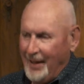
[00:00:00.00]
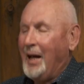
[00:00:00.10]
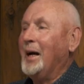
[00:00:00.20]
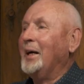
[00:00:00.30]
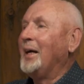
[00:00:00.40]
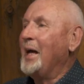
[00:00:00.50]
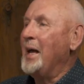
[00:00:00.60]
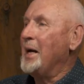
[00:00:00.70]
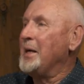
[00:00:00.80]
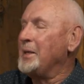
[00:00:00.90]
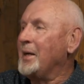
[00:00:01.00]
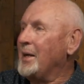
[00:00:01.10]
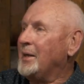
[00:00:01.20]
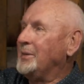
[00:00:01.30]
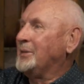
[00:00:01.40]
Uh, and
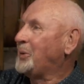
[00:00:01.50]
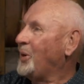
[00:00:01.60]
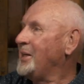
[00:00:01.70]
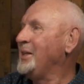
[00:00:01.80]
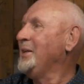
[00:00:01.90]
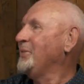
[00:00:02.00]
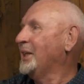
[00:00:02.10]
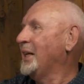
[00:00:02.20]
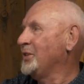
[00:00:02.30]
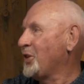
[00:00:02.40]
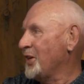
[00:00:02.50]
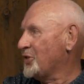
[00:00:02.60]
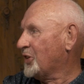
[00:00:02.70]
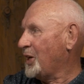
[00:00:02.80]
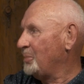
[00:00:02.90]
uh, so I didn't even get a
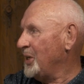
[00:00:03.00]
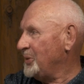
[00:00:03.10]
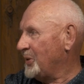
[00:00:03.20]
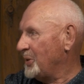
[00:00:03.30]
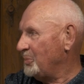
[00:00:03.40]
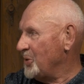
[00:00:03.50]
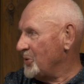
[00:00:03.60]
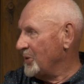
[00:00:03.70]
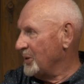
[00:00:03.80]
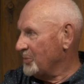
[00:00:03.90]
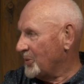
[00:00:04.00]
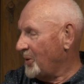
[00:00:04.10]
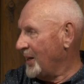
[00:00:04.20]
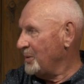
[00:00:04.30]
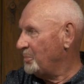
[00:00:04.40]
chance to come into the museum. So
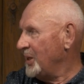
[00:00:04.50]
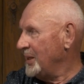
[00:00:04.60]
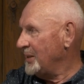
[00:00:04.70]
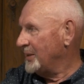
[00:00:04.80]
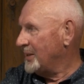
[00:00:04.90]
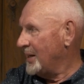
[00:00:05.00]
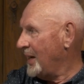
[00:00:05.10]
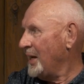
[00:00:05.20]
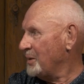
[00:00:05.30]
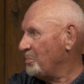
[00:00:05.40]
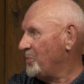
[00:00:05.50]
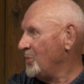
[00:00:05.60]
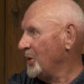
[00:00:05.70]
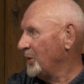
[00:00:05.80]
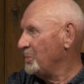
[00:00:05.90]
I hadn't been in, I hadn't
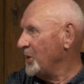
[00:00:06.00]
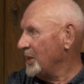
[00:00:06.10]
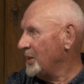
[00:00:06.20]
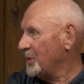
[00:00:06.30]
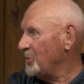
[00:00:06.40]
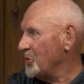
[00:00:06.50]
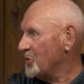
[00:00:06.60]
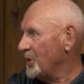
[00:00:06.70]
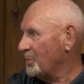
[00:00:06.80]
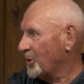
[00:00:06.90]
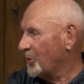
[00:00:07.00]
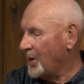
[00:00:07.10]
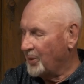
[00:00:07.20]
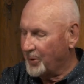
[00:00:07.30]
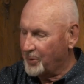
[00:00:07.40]
really been in the museum or
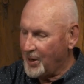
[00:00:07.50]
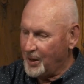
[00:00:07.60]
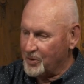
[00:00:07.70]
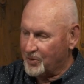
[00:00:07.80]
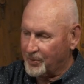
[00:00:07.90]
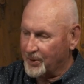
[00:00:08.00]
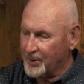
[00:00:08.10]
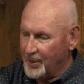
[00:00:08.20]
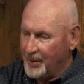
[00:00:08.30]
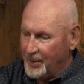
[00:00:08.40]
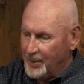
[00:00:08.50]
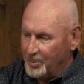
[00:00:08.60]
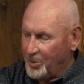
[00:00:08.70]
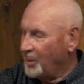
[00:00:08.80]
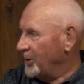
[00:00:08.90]
around the grounds for
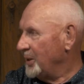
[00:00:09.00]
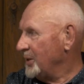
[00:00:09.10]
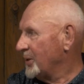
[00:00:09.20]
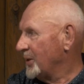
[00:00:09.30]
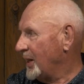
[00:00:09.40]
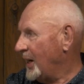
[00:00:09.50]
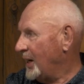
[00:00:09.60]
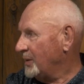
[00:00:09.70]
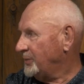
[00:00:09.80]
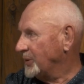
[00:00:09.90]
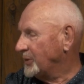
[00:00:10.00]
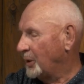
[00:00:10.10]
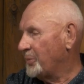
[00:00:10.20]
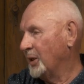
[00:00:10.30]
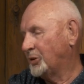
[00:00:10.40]
probably a year and a half or
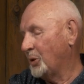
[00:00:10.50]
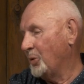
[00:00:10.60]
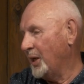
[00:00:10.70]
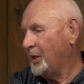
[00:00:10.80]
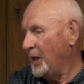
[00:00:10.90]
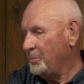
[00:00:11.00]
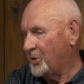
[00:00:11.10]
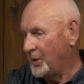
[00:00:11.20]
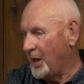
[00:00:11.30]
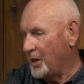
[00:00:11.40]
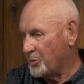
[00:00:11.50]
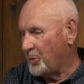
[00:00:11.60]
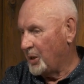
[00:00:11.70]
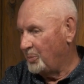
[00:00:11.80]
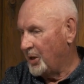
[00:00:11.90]
something. So when I came today, I
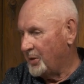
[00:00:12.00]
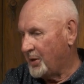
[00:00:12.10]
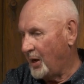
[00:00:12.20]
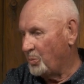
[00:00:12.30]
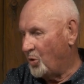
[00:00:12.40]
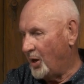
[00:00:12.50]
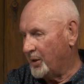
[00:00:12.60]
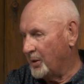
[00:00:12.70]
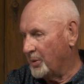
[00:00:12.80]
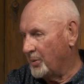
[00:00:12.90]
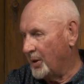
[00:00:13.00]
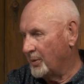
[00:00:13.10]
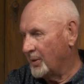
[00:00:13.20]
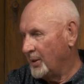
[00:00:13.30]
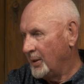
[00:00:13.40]
spent a bit of time walking around,
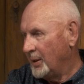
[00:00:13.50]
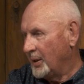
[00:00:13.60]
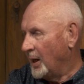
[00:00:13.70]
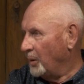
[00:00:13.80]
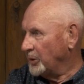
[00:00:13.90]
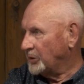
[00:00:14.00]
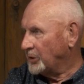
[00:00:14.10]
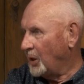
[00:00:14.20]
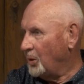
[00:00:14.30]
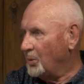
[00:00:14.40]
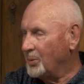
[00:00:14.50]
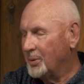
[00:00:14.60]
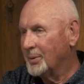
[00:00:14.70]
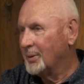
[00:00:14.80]
and I was so